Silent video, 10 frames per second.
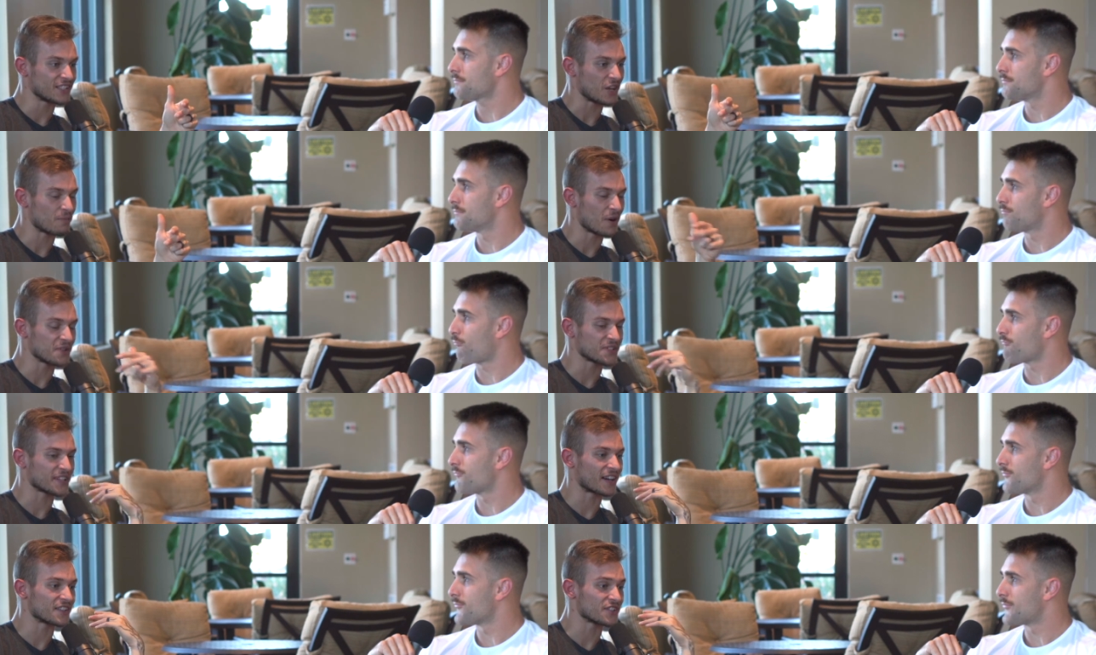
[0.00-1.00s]
Speaker 1: you know posting
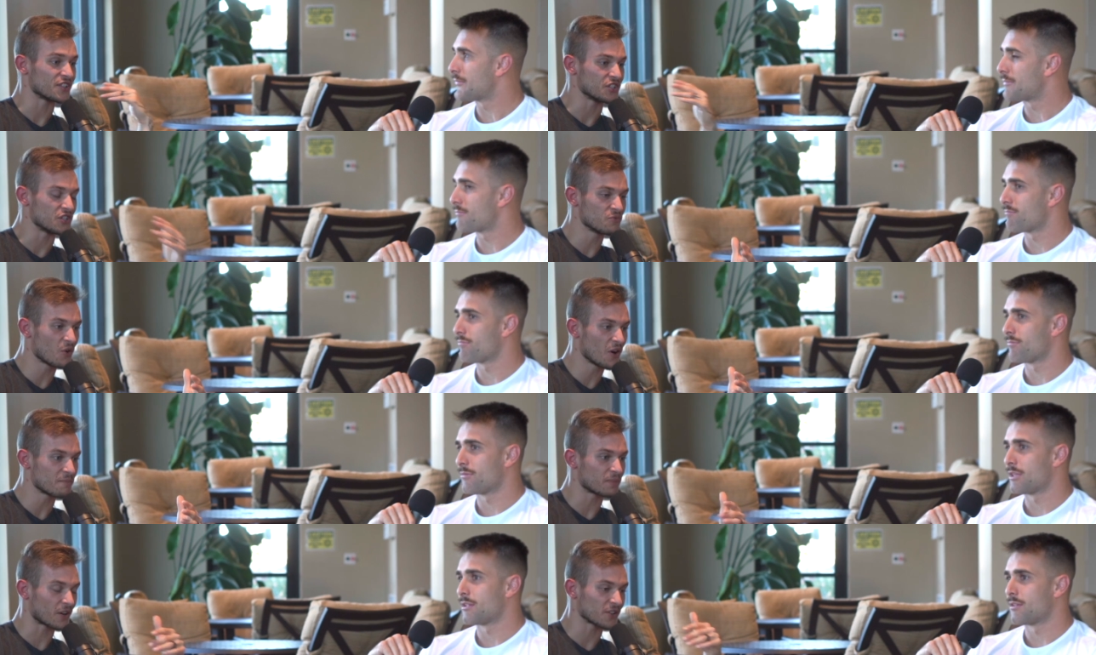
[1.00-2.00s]
content you
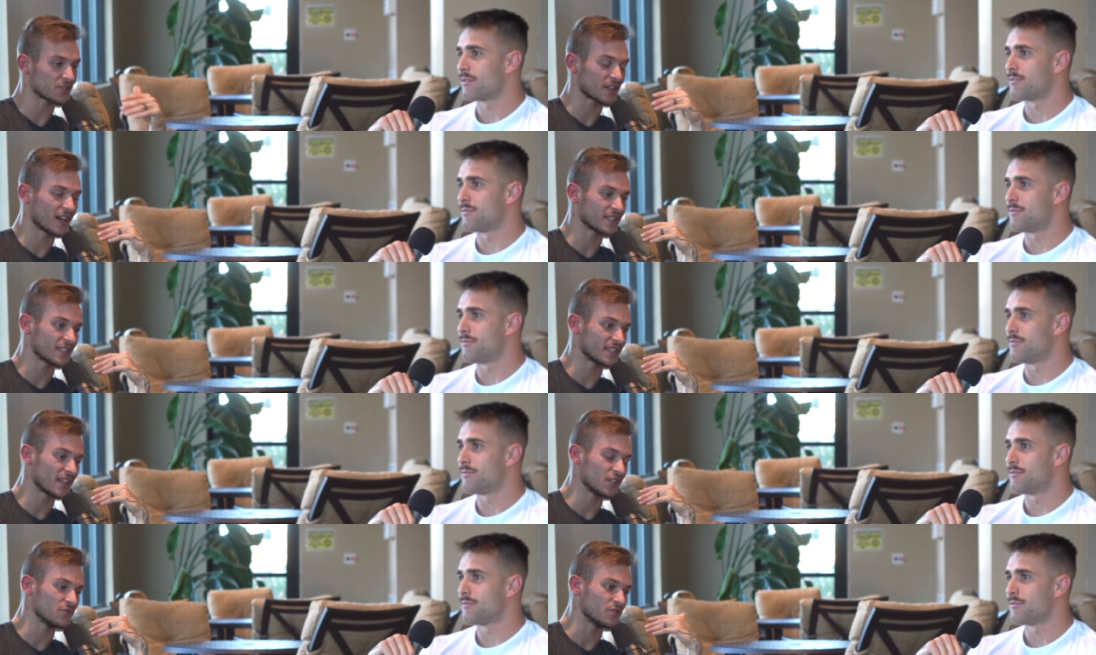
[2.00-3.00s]
want but also content
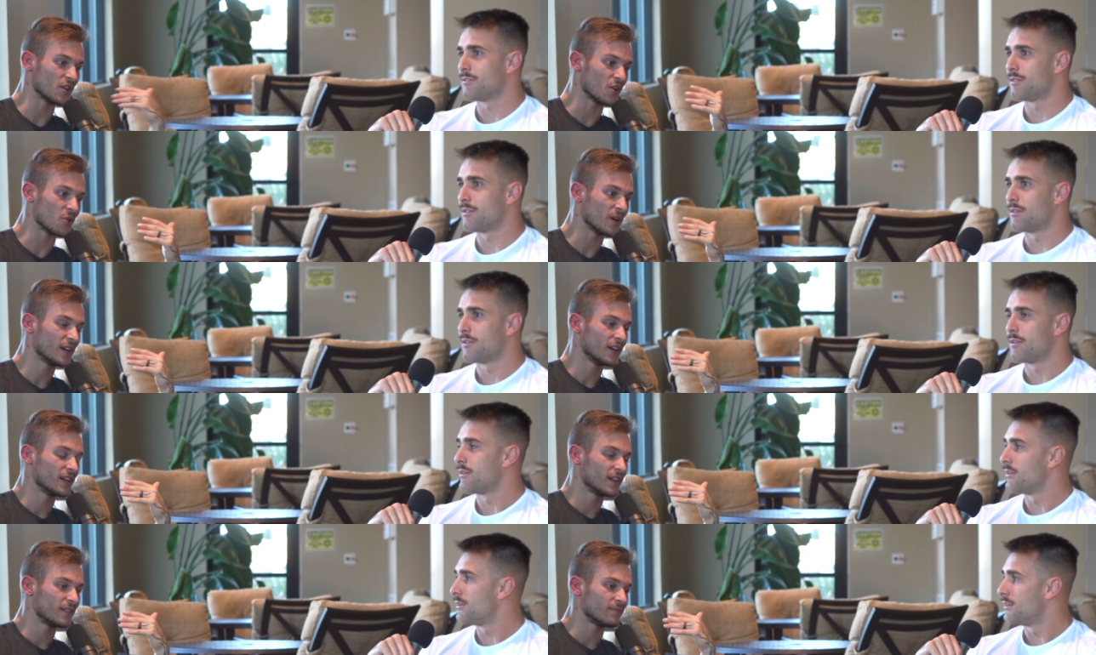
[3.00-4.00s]
that you know
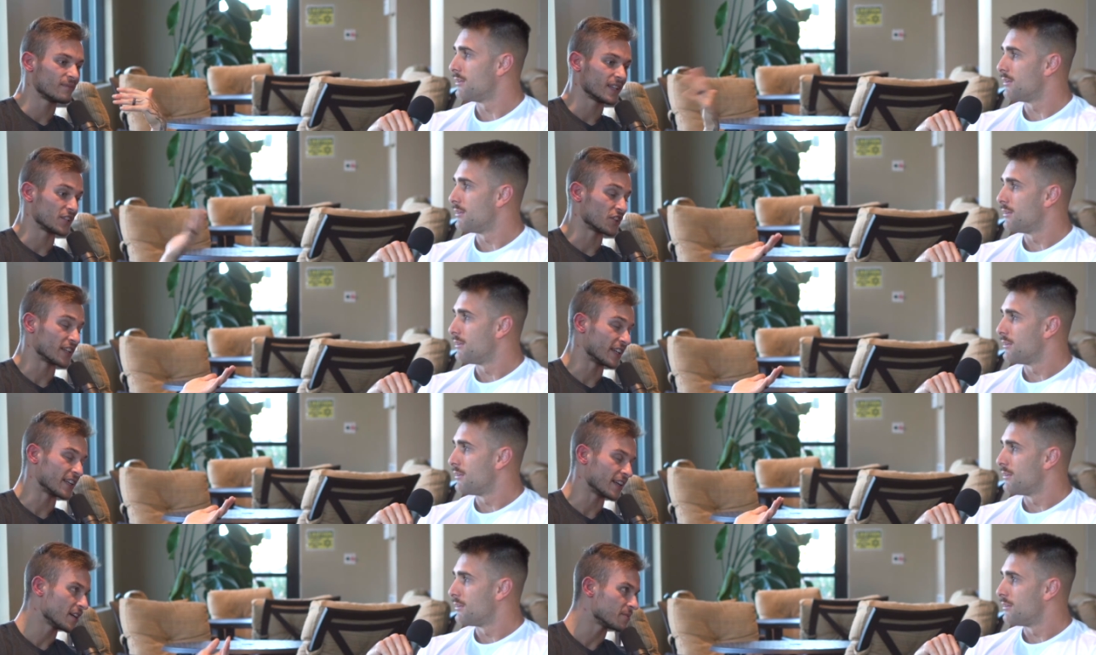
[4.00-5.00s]
is going to get
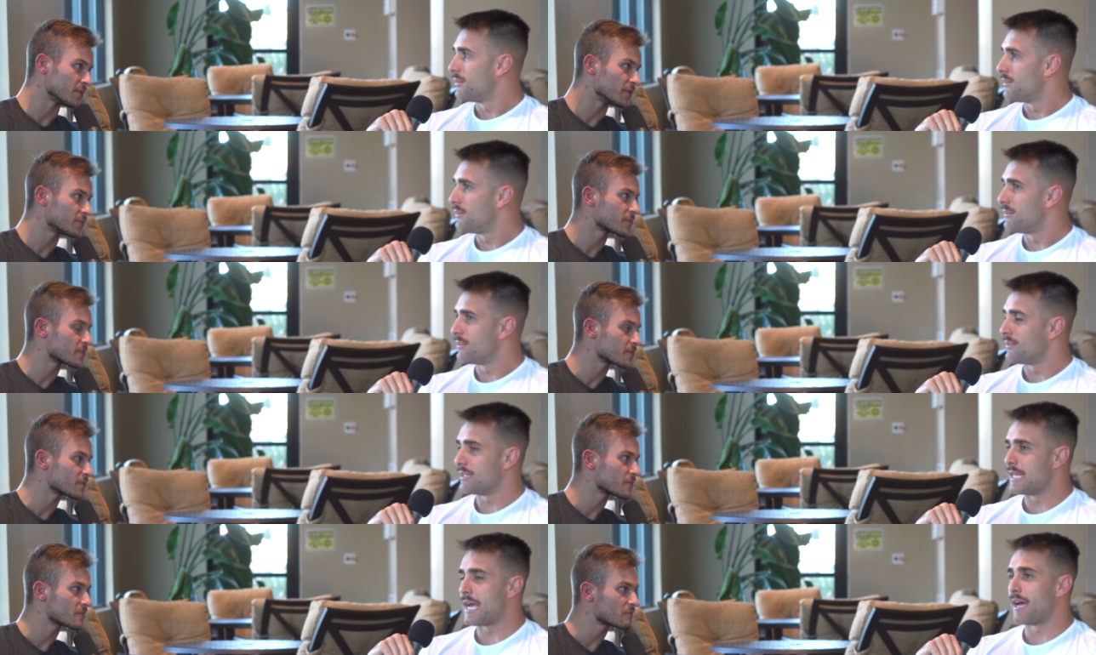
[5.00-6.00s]
engagement?
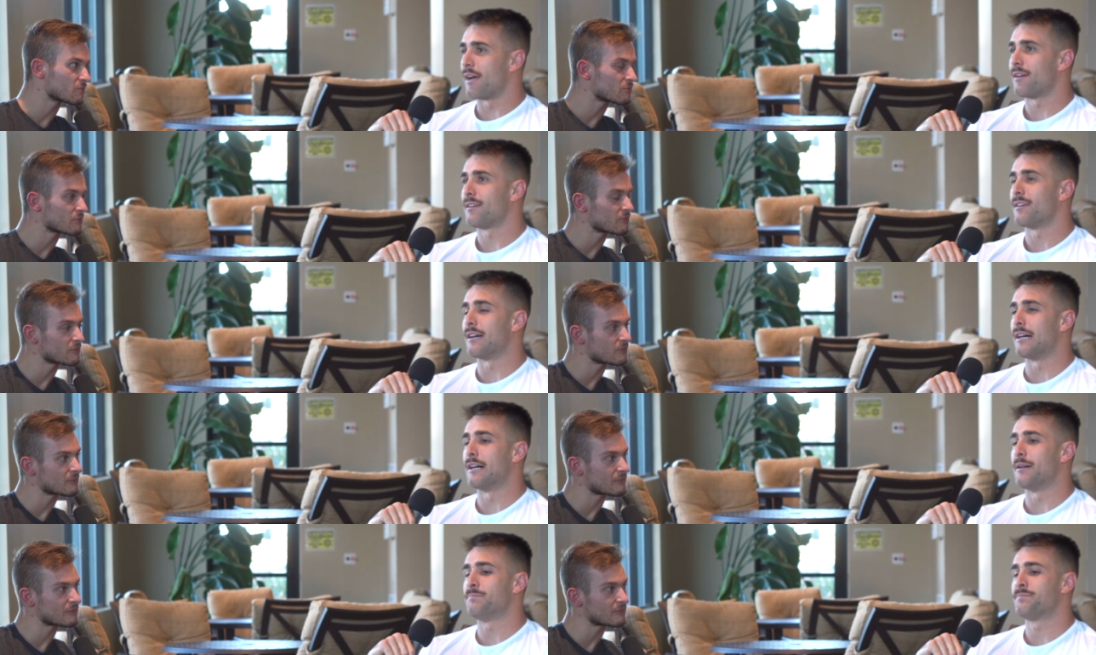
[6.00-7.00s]
Speaker 2: Yeah.
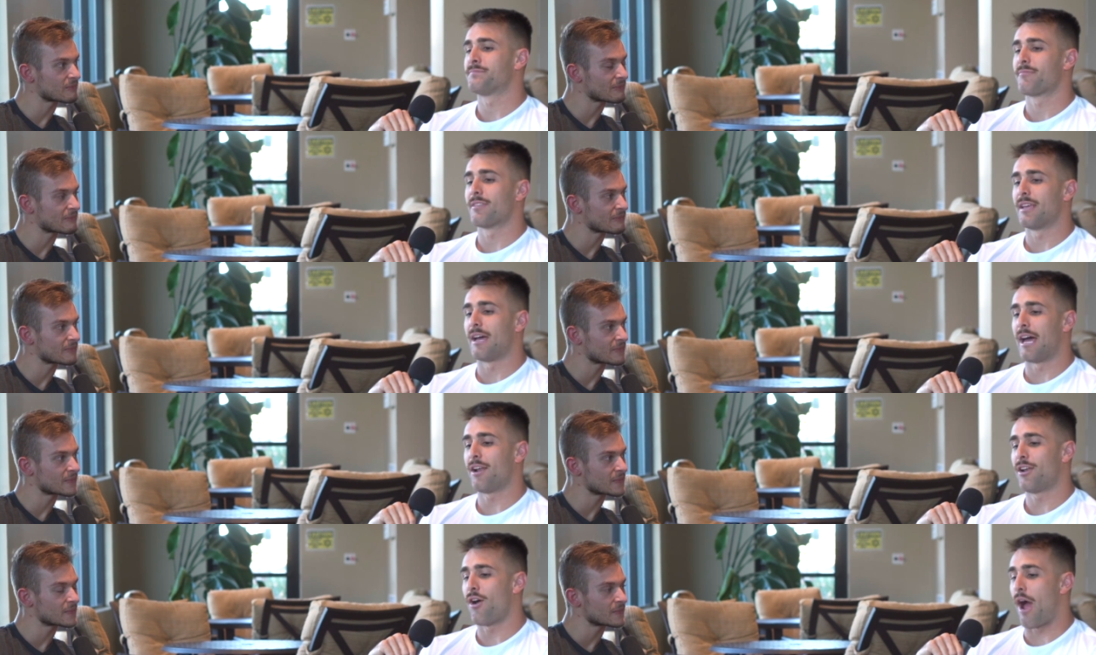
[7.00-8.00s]
Um, I
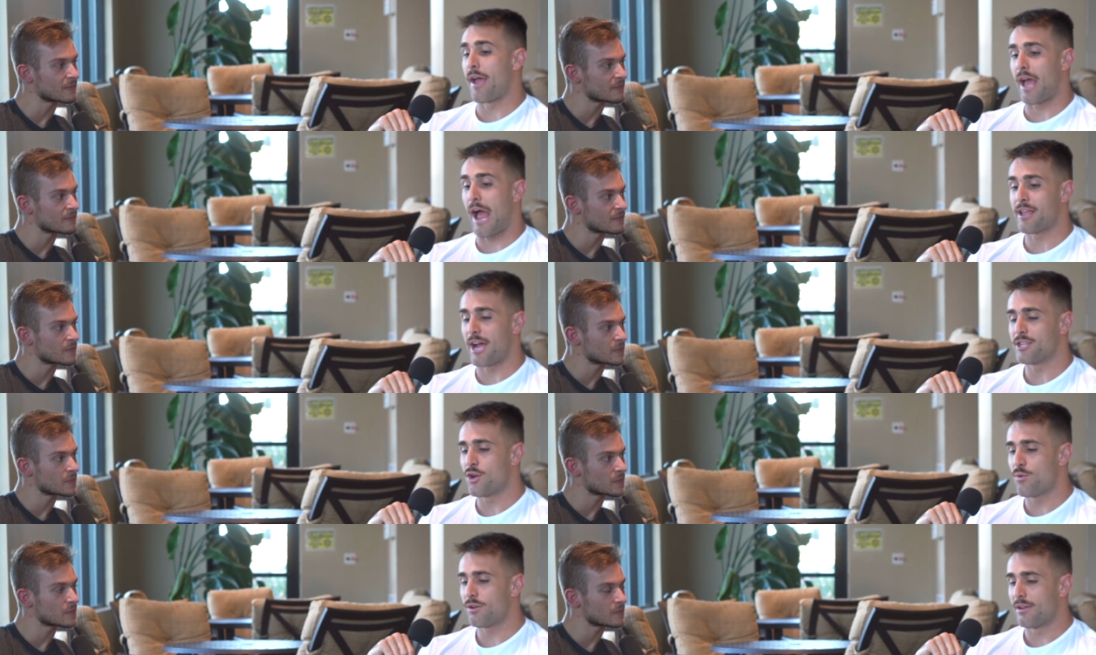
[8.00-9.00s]
don't know. I, I, I
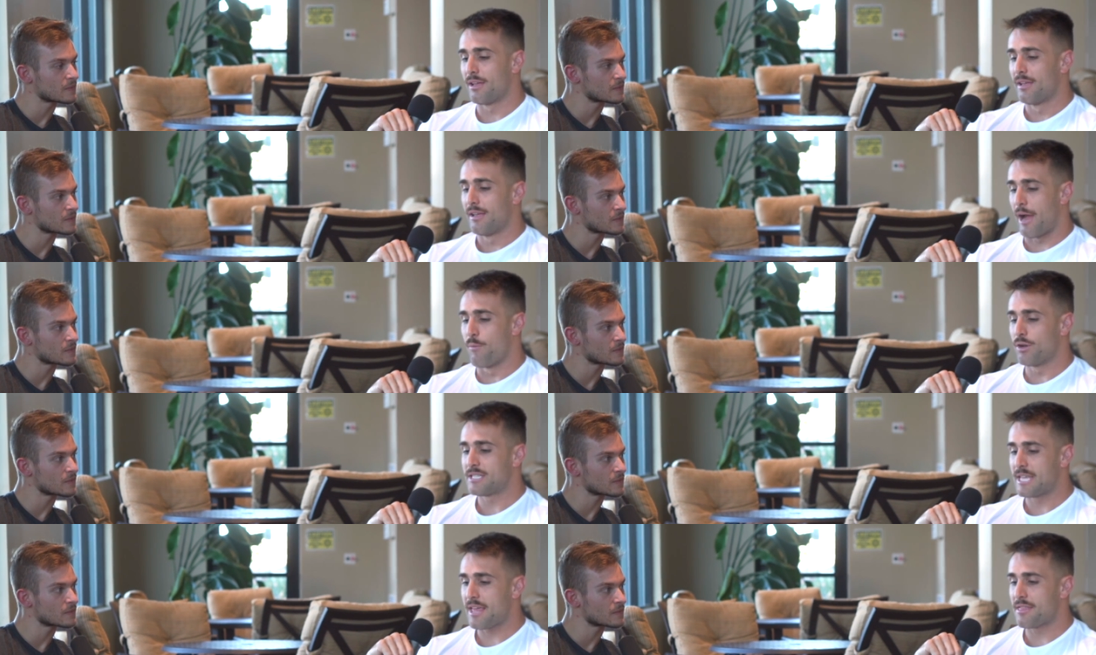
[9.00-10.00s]
don't, I wouldn't
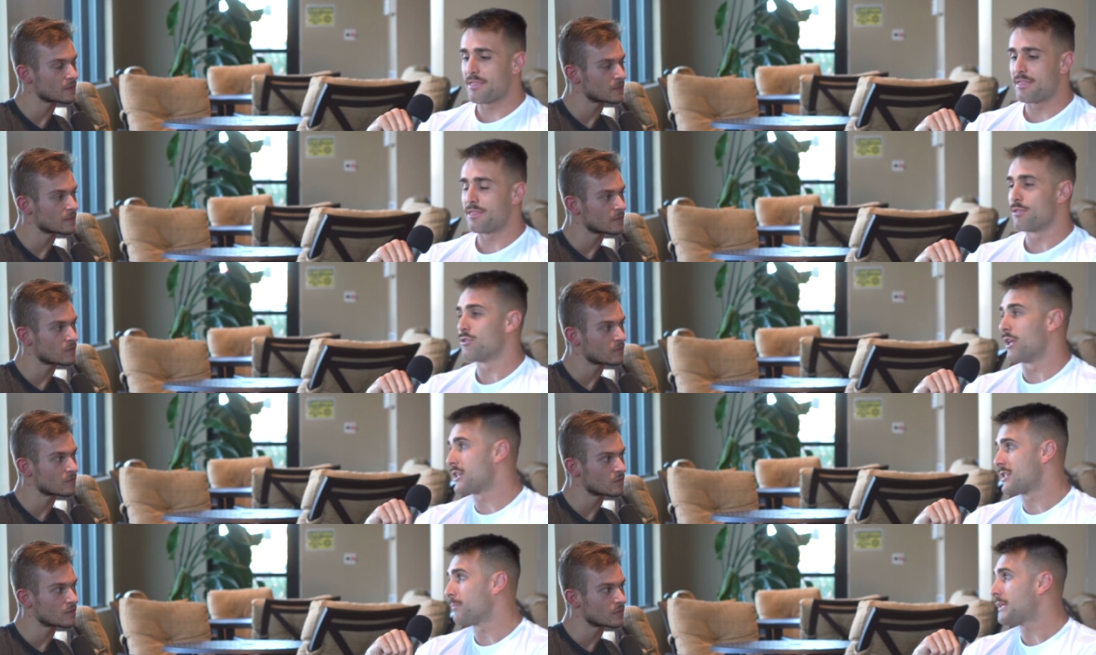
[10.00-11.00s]
say like
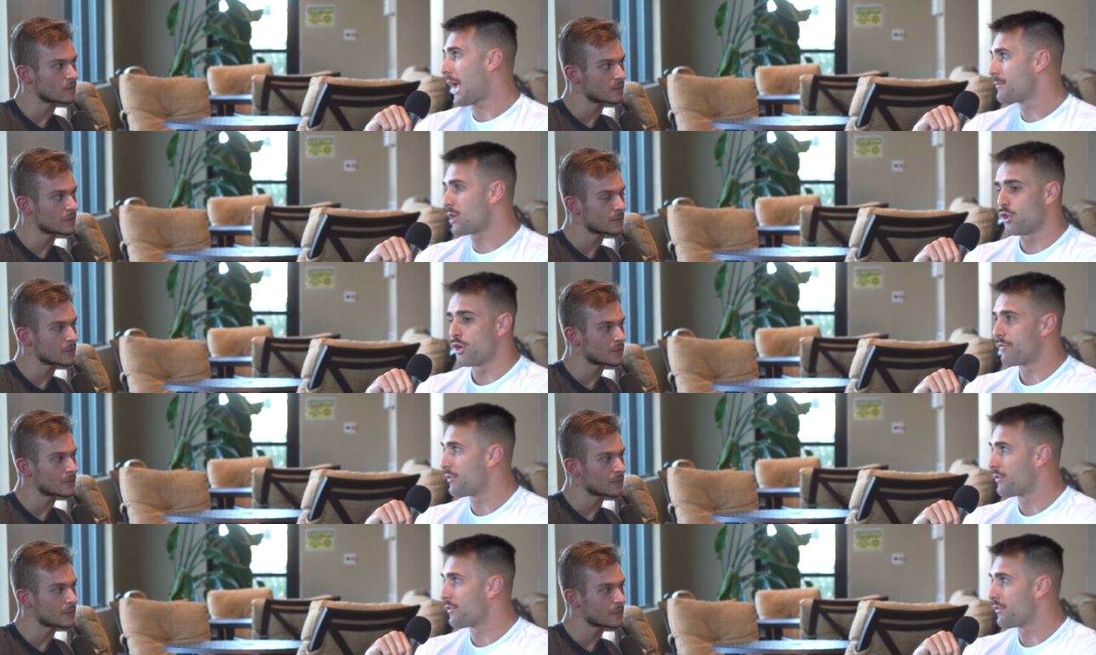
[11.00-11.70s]
sometimes I'll look